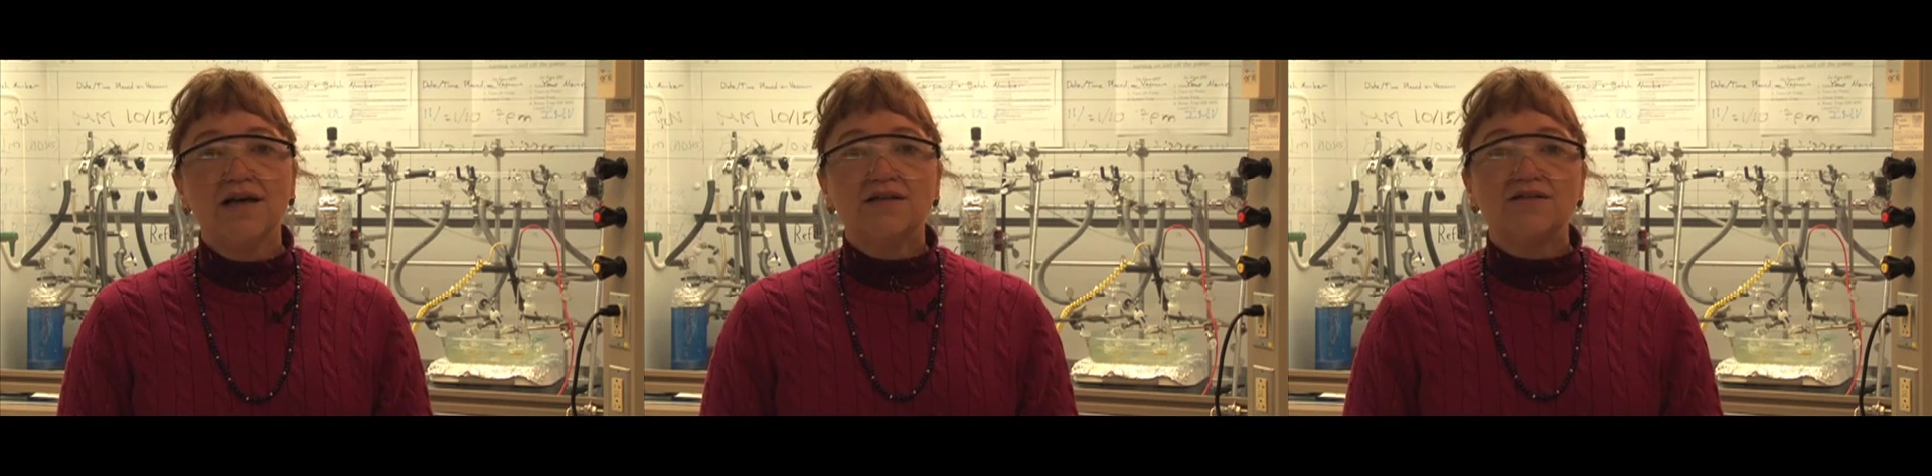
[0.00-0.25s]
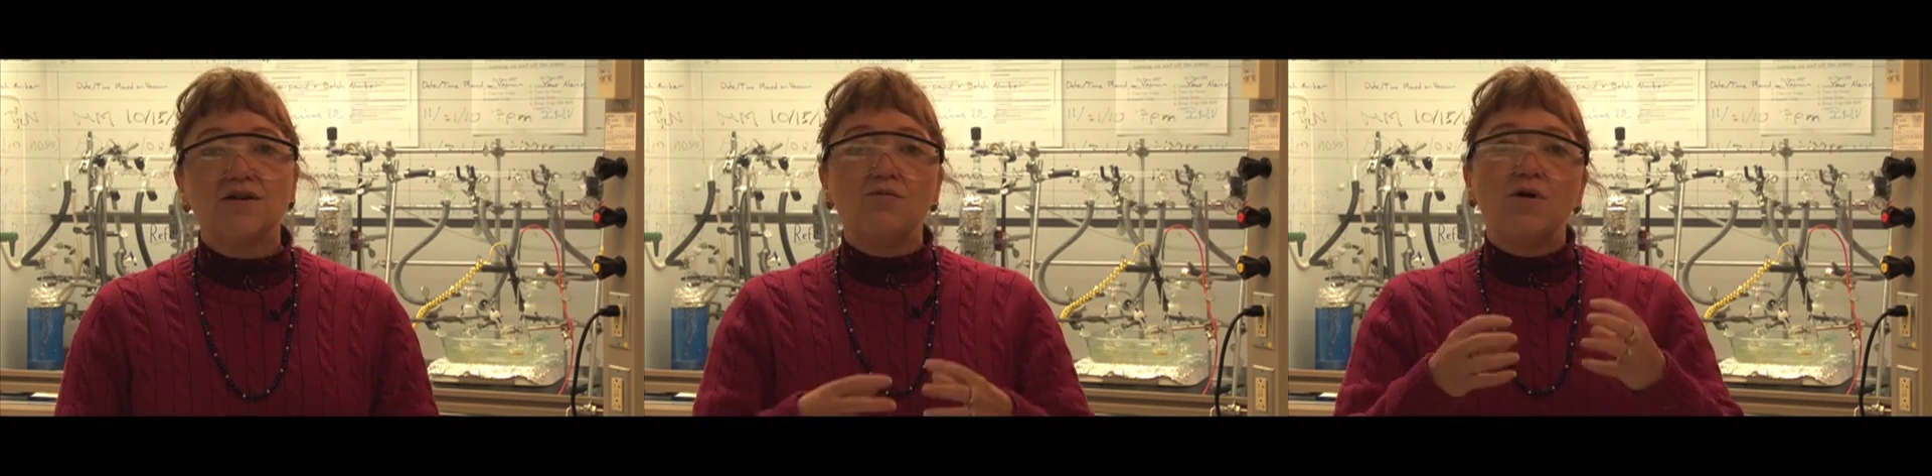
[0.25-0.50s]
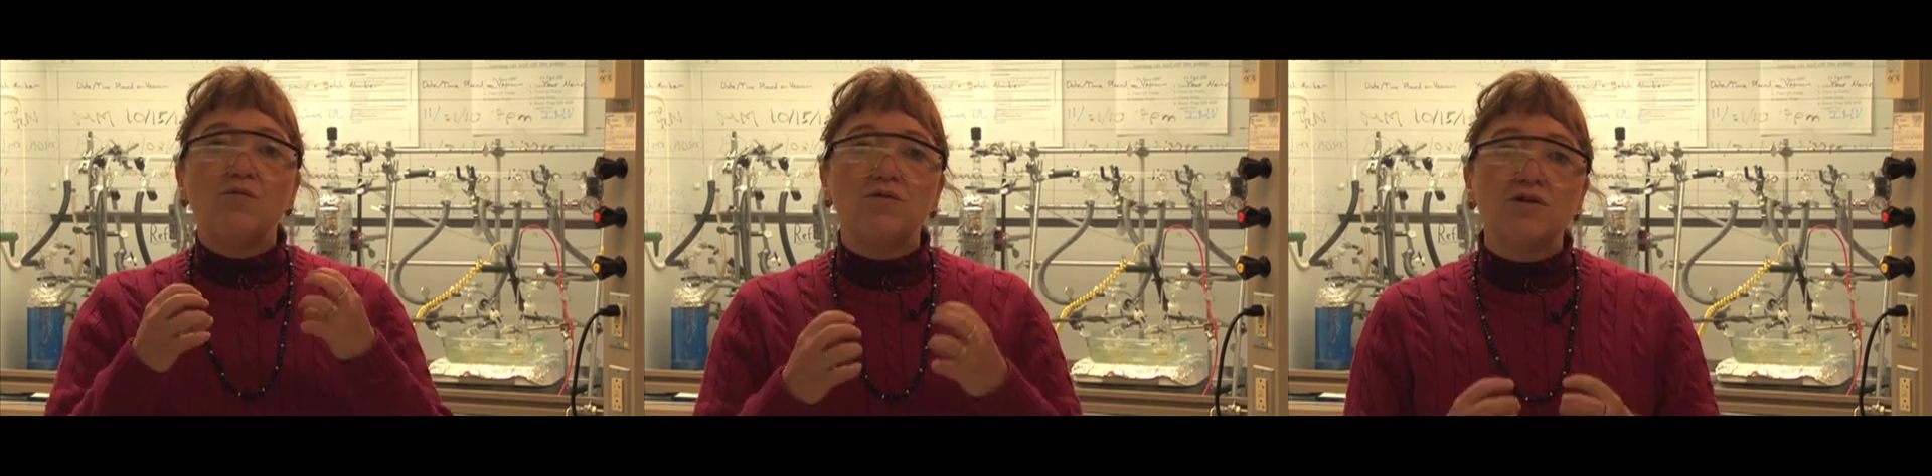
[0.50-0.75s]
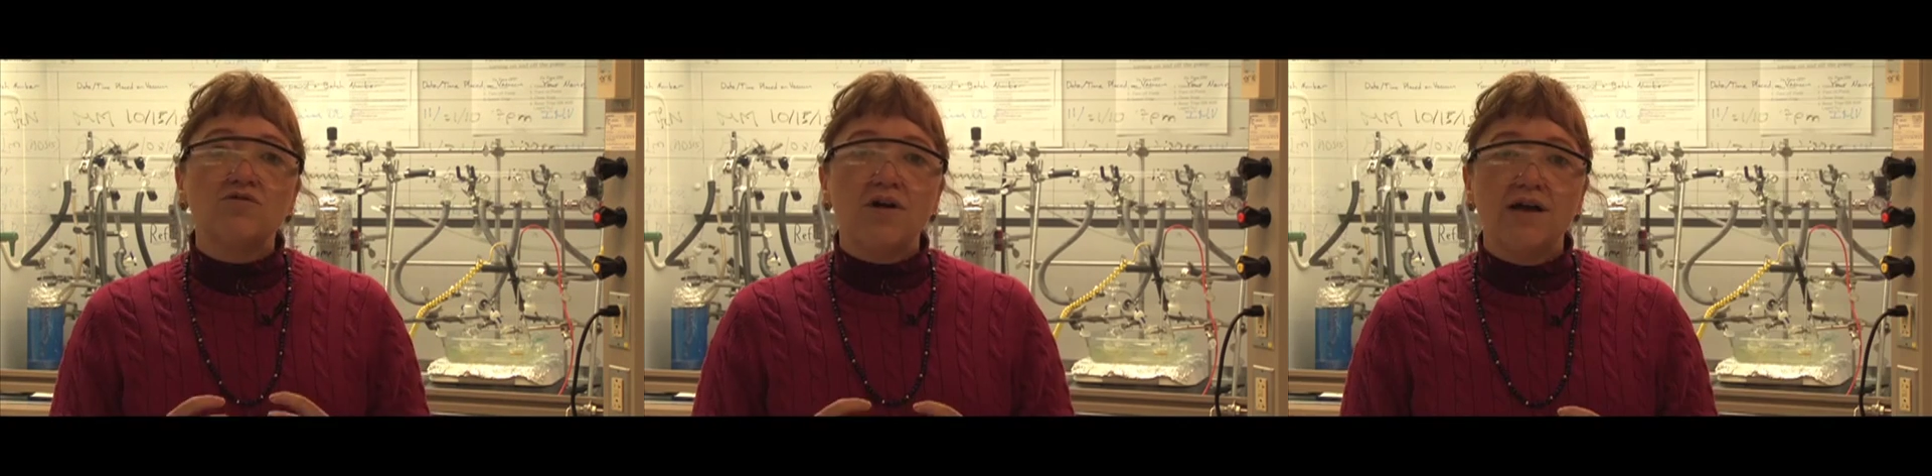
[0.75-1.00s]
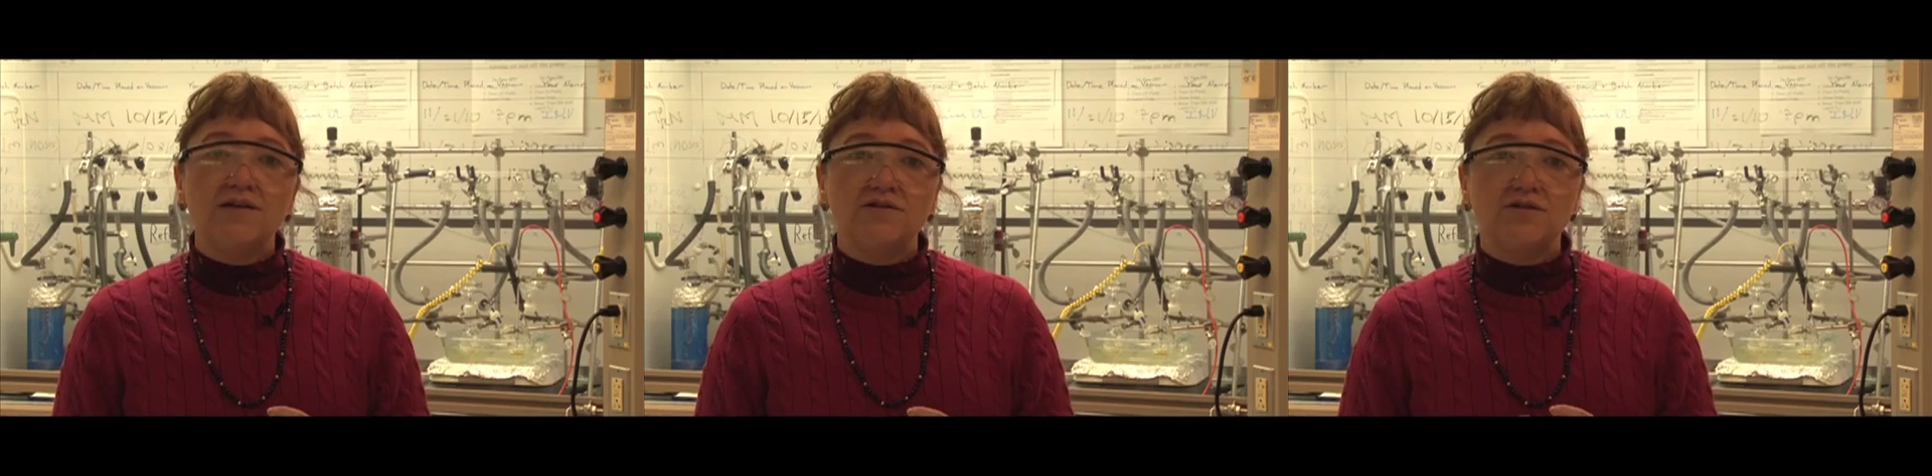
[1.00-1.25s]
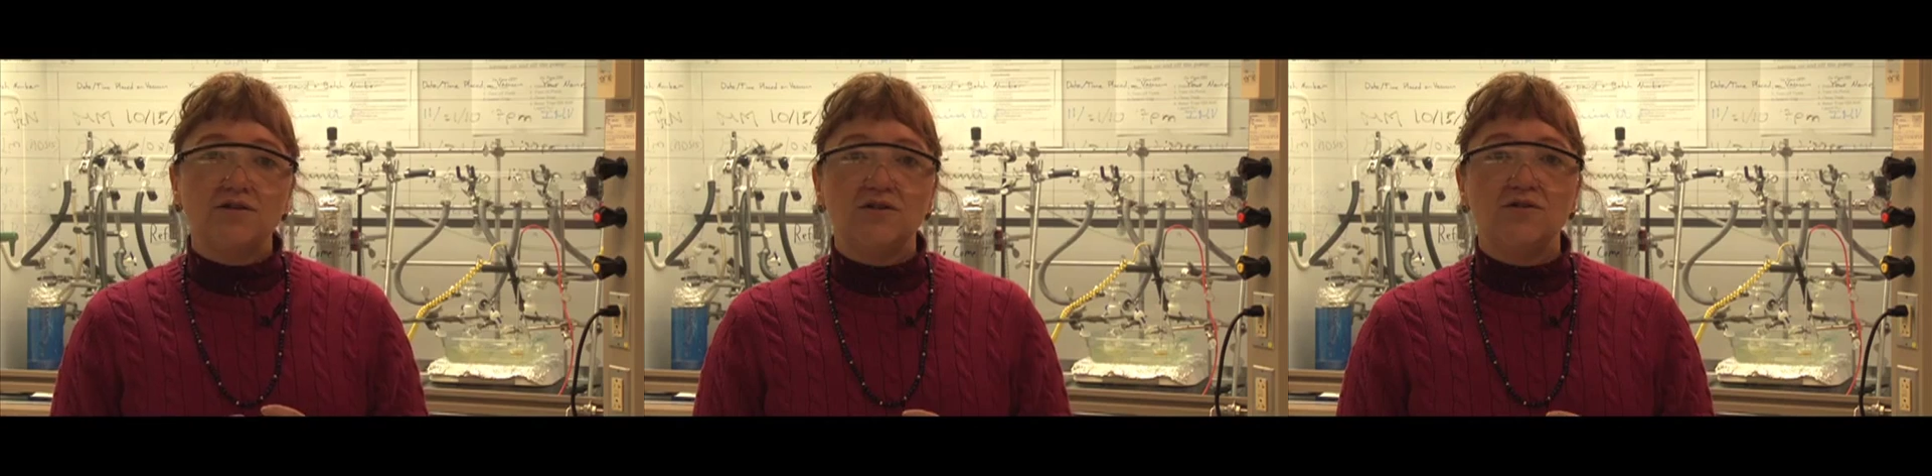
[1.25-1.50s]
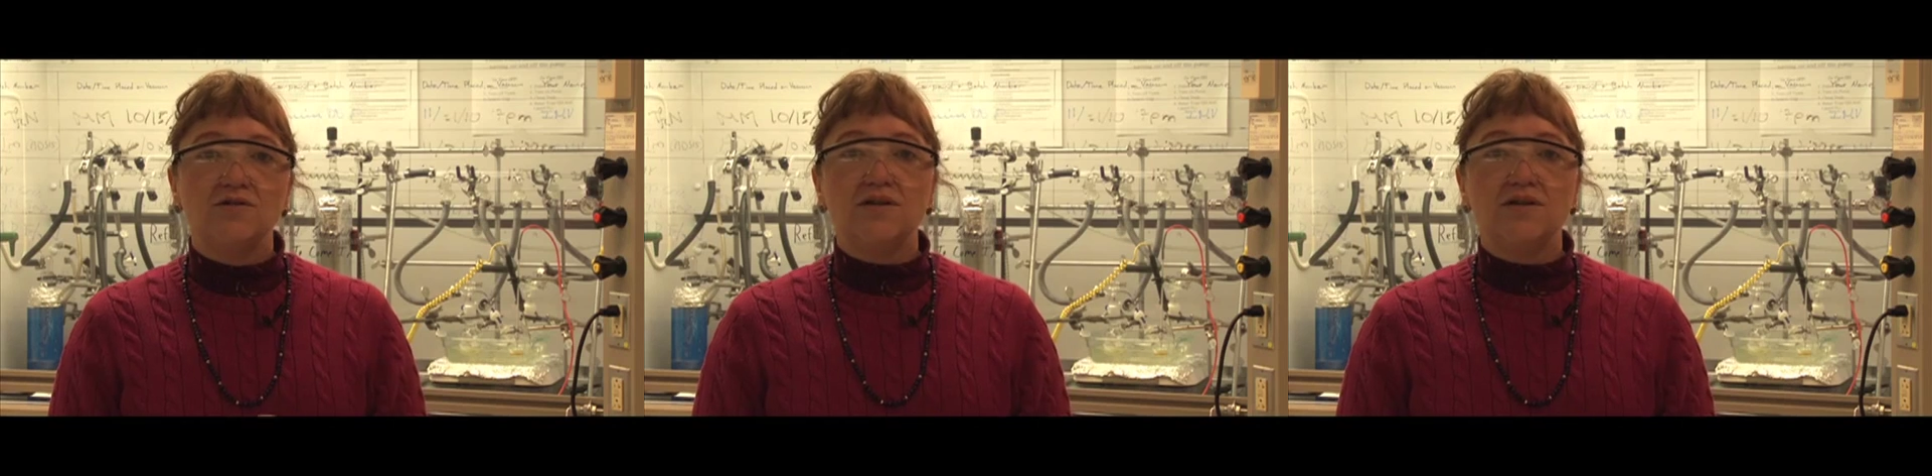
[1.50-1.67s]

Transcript: So what we're trying to do